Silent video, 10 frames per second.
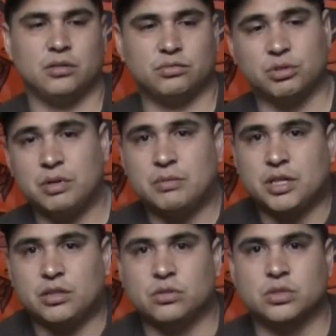Sometimes
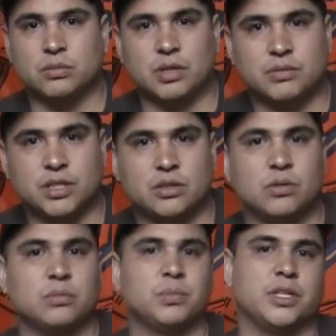I do, sometimes I
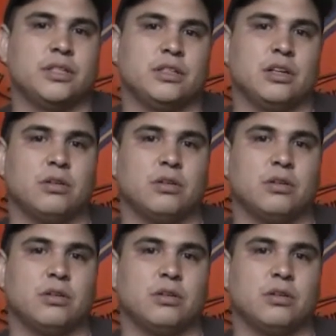don't. But